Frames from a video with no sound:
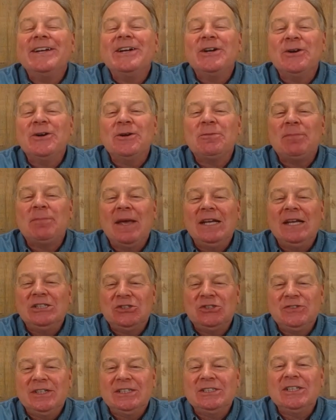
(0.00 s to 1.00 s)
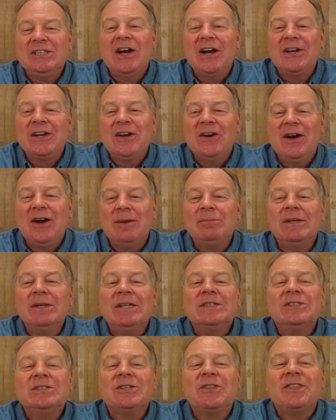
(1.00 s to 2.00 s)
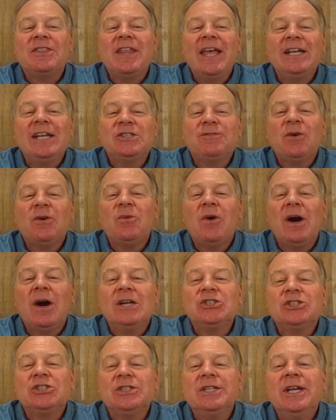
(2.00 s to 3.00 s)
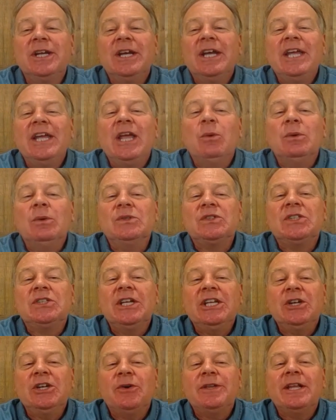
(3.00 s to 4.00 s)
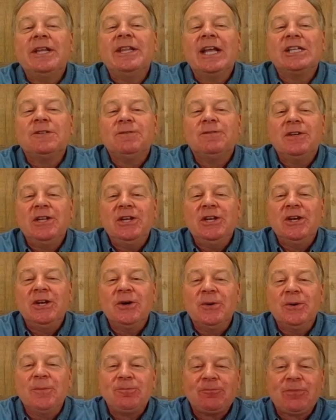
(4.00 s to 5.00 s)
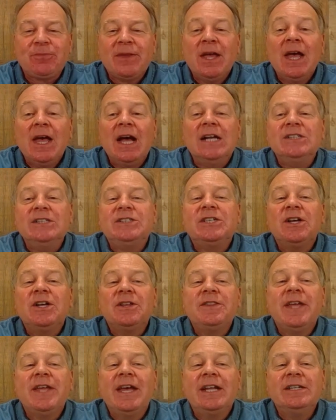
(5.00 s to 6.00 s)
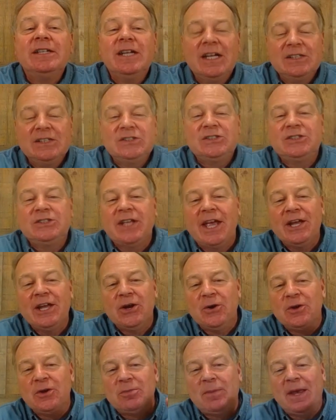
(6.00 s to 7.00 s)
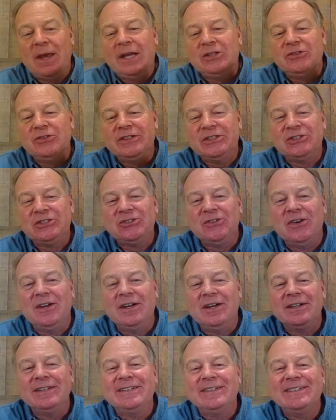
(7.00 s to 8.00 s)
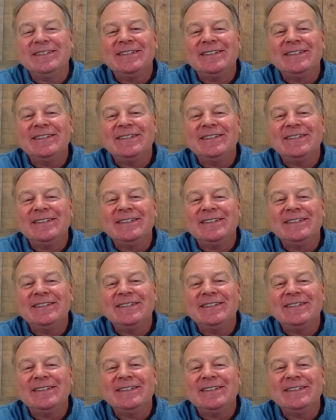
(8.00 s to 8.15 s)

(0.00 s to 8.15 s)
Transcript: earthpatriot.com. So thanks for watching, and we'll see you on the next video. Until then, stay Earth Patriot strong.